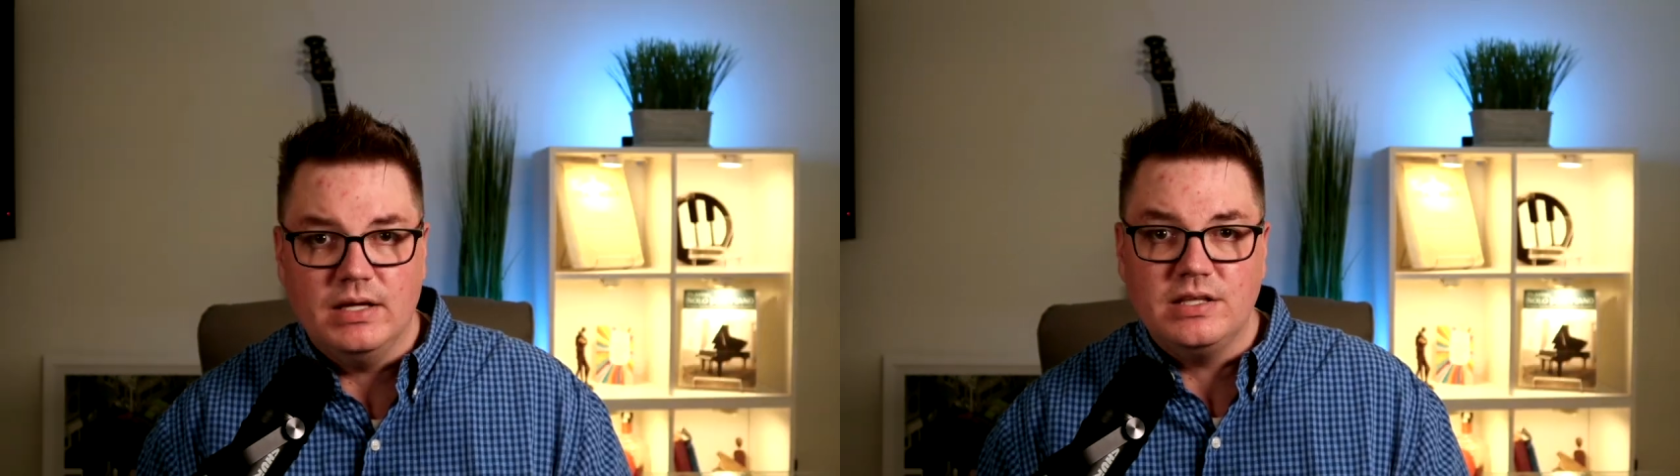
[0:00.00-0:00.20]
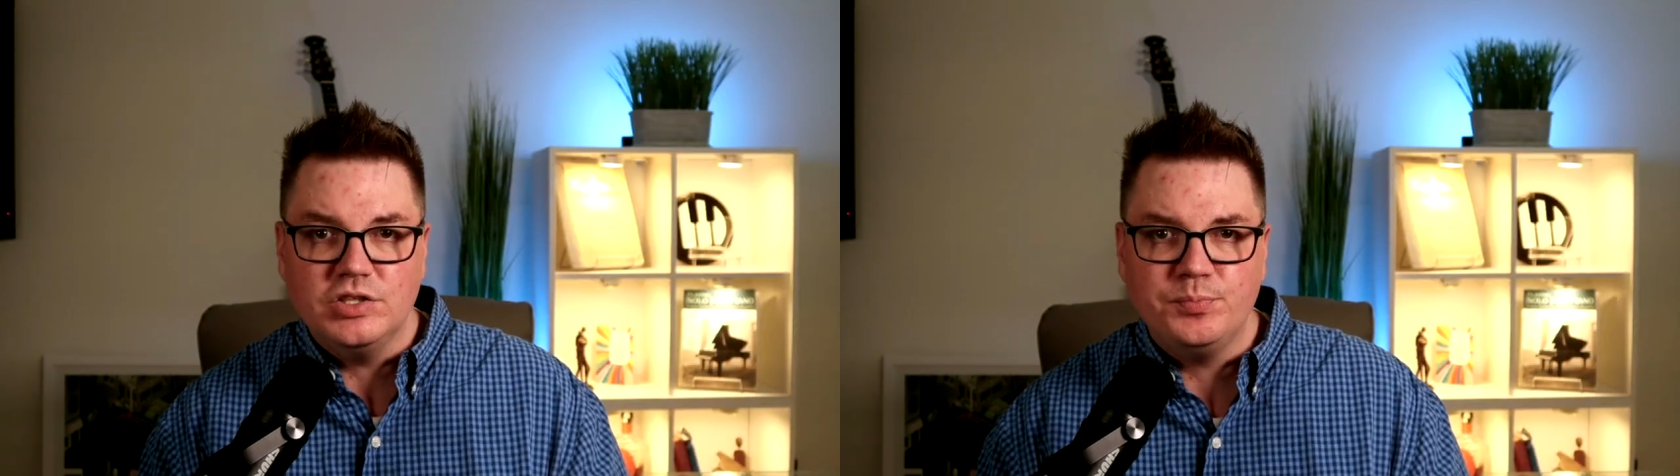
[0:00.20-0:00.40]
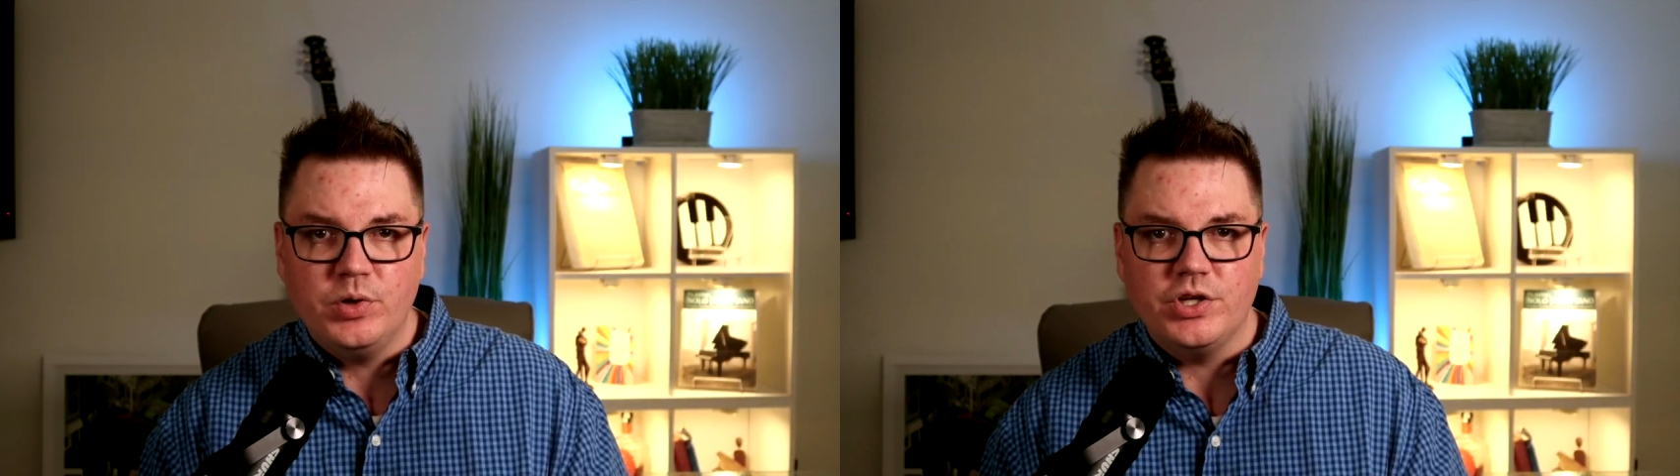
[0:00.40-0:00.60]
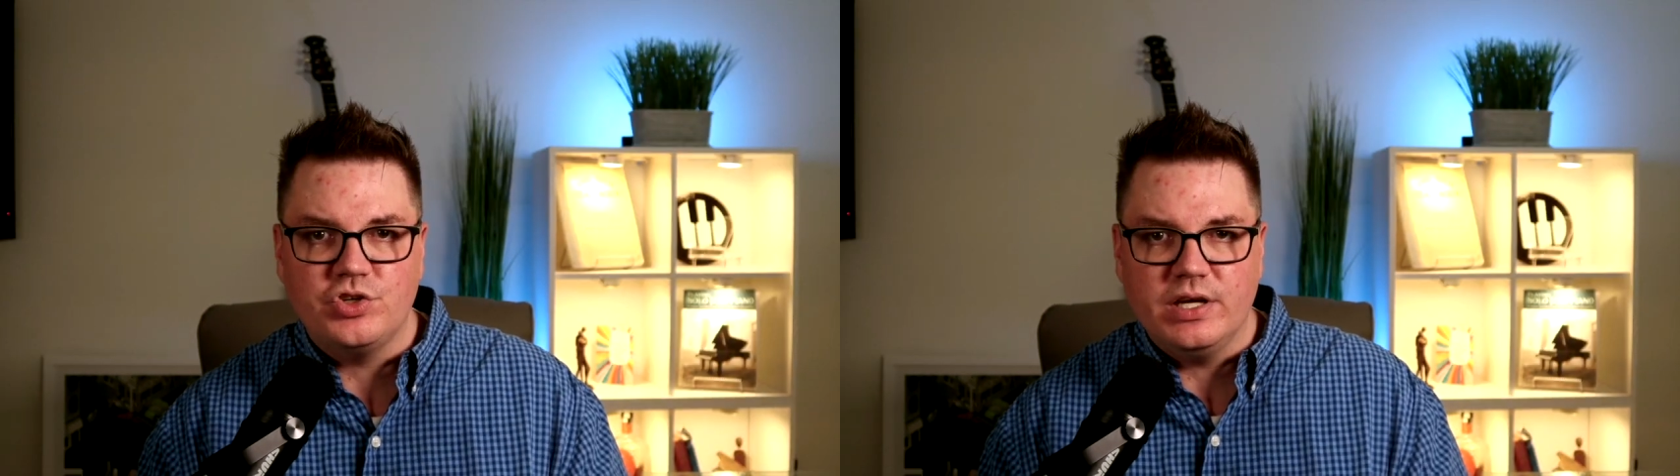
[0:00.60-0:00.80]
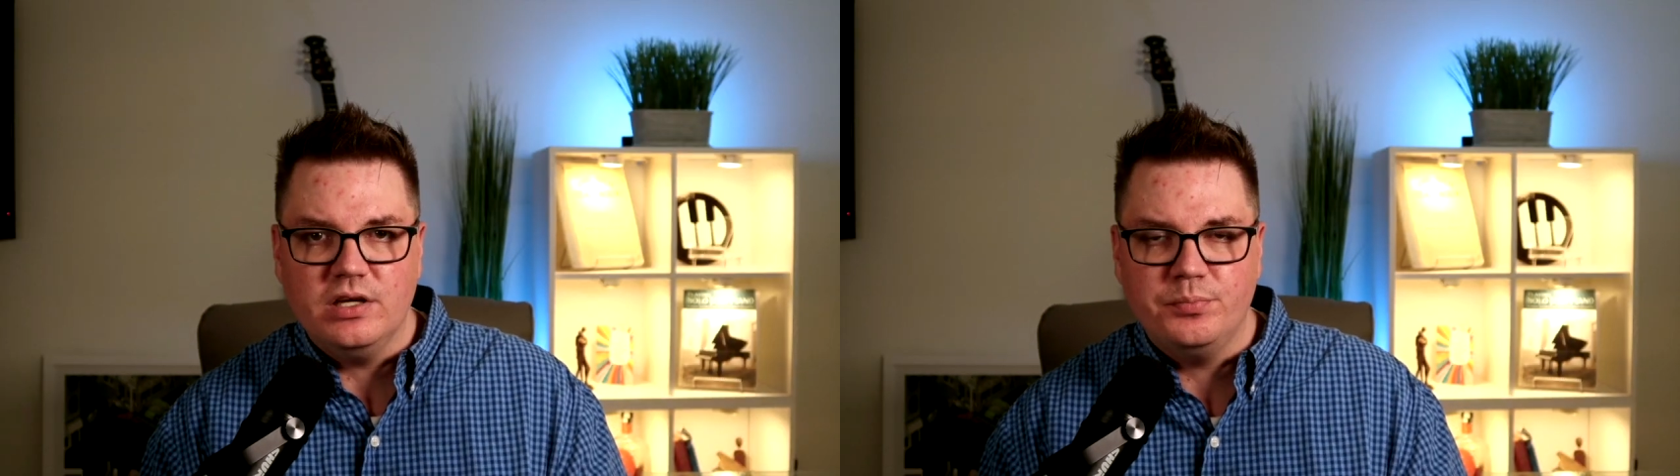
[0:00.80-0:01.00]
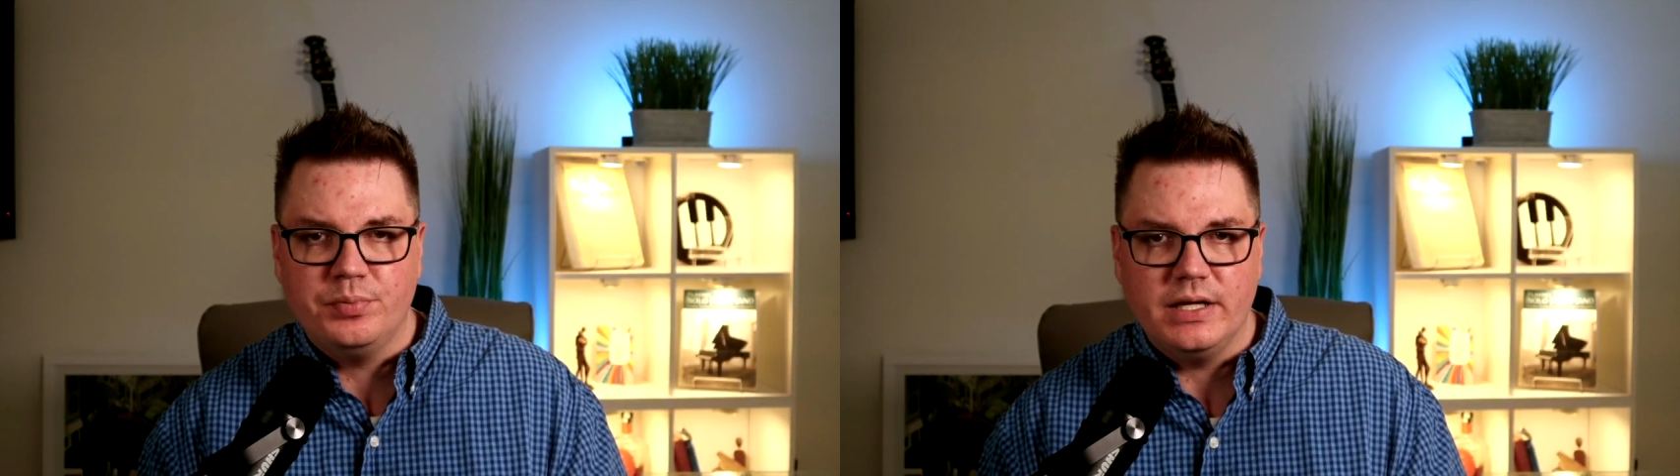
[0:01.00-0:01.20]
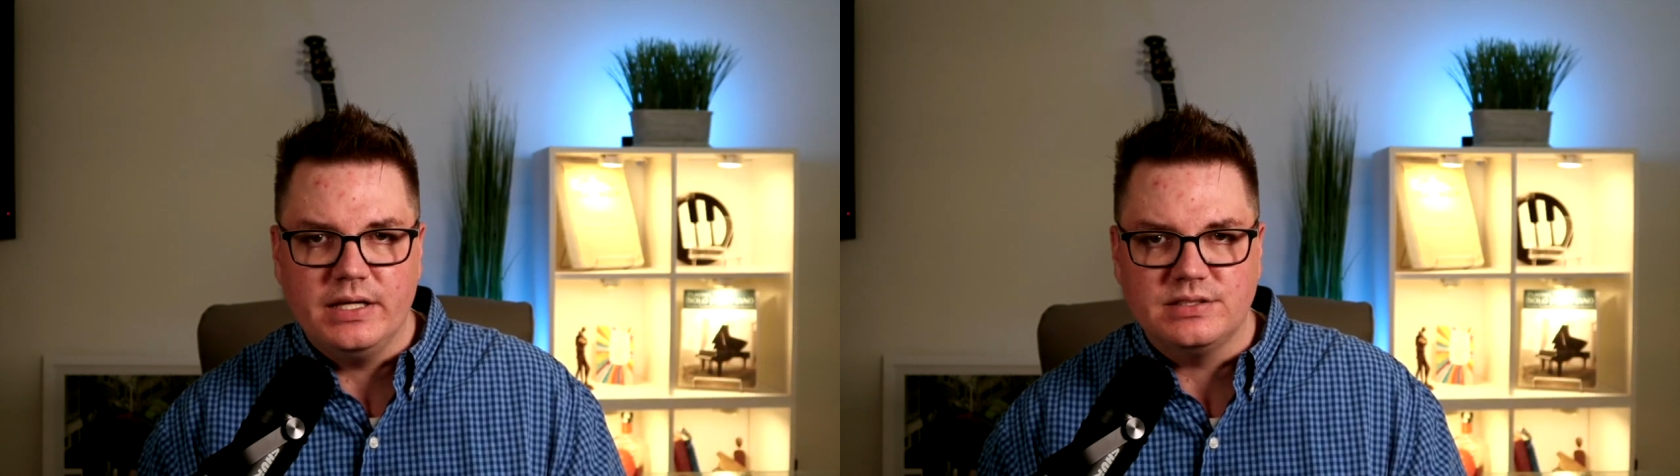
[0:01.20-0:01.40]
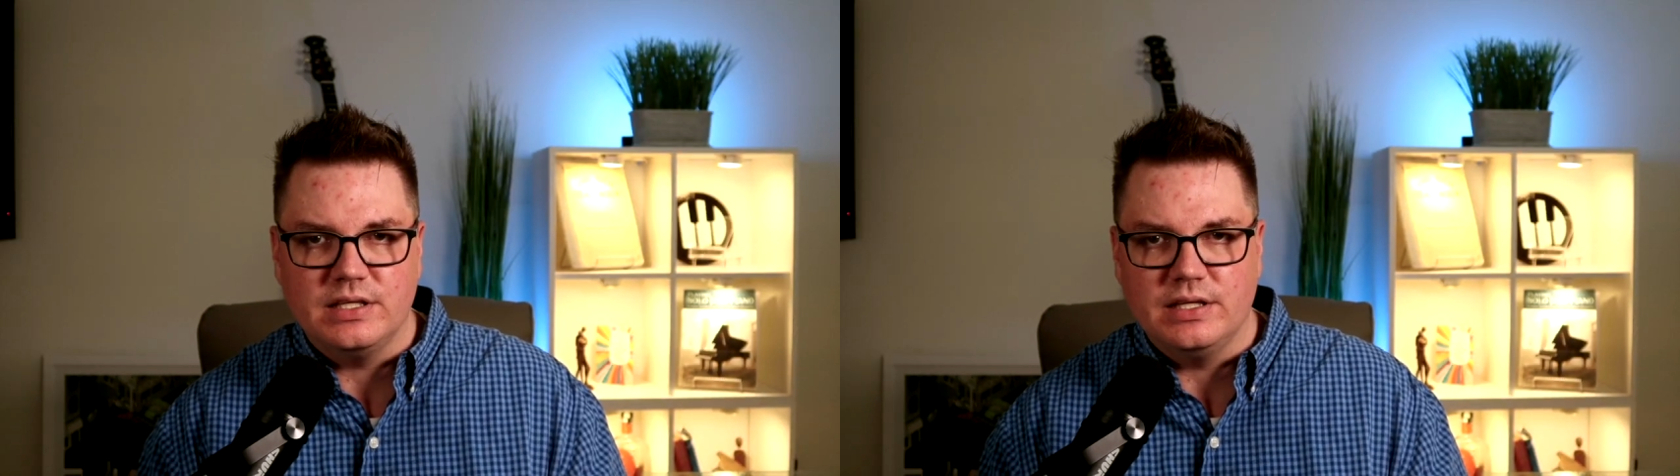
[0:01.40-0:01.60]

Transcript: At this point, Jacob plays